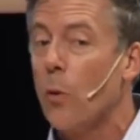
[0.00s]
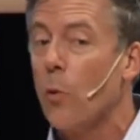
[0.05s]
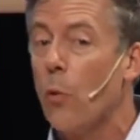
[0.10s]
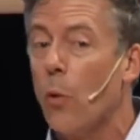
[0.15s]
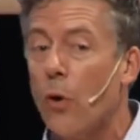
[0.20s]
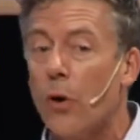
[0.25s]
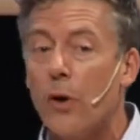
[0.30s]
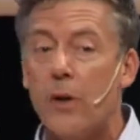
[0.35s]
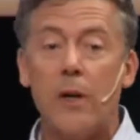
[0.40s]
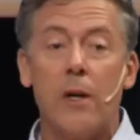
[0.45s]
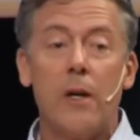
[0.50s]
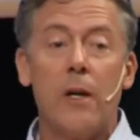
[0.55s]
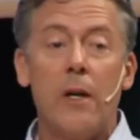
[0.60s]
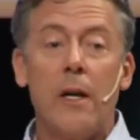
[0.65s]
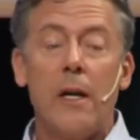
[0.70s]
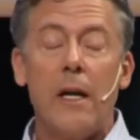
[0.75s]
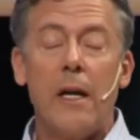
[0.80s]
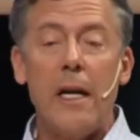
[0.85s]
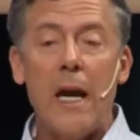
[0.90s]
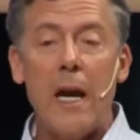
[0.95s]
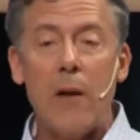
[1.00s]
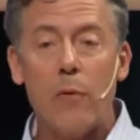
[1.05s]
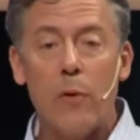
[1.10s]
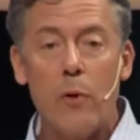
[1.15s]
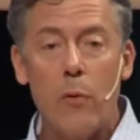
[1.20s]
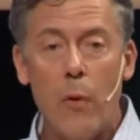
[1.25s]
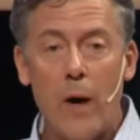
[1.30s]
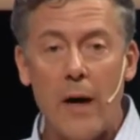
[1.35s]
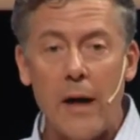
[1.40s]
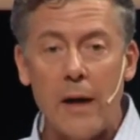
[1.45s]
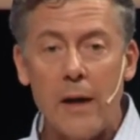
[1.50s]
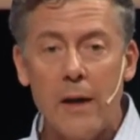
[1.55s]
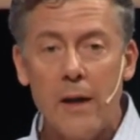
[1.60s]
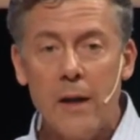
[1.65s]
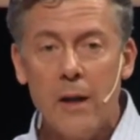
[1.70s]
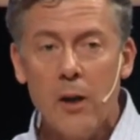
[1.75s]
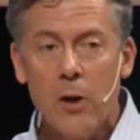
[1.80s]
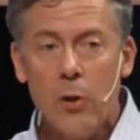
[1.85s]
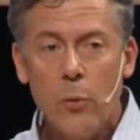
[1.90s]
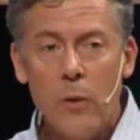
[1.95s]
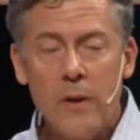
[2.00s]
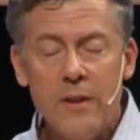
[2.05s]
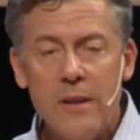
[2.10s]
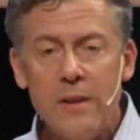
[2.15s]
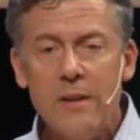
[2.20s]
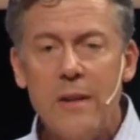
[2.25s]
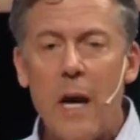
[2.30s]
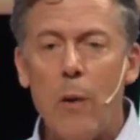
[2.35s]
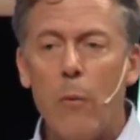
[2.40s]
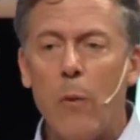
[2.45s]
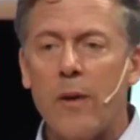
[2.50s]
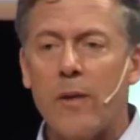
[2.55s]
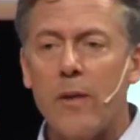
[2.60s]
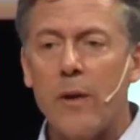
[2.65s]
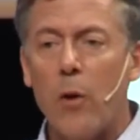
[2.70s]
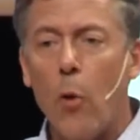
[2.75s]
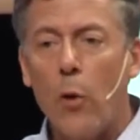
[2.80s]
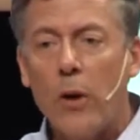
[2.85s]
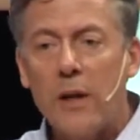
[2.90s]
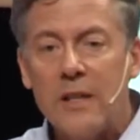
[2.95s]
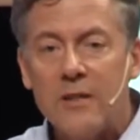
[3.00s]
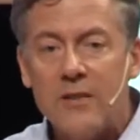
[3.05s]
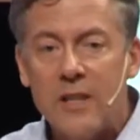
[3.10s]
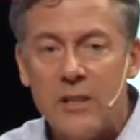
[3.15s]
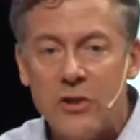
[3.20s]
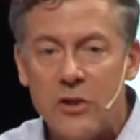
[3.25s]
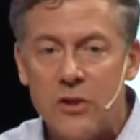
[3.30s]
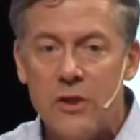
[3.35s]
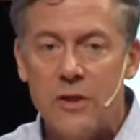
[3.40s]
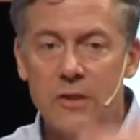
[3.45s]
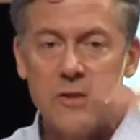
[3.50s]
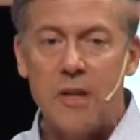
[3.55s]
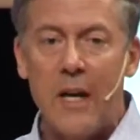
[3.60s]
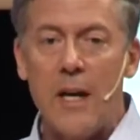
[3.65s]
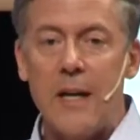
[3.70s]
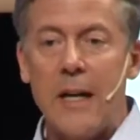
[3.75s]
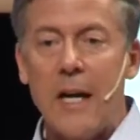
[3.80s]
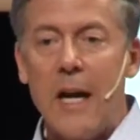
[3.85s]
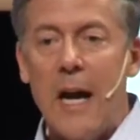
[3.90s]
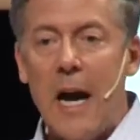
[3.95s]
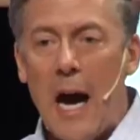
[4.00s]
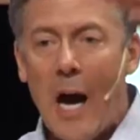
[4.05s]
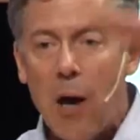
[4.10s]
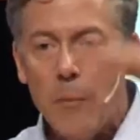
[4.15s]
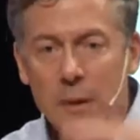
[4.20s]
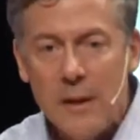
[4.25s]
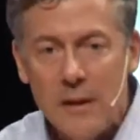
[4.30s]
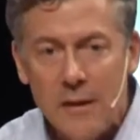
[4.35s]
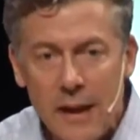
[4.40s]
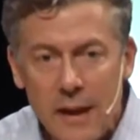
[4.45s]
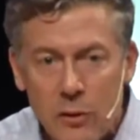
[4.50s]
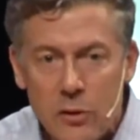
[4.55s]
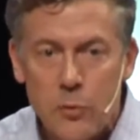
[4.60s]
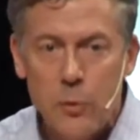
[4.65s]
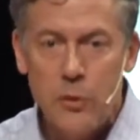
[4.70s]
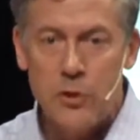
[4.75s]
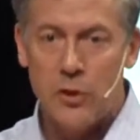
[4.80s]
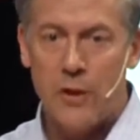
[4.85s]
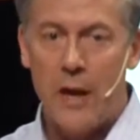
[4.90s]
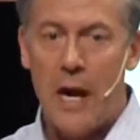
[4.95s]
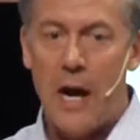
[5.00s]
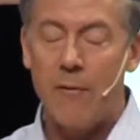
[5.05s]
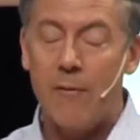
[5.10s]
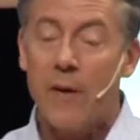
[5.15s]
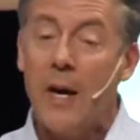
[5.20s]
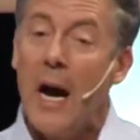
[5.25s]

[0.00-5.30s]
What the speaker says: to work in every way. We did that with organization design, how many layers we should have,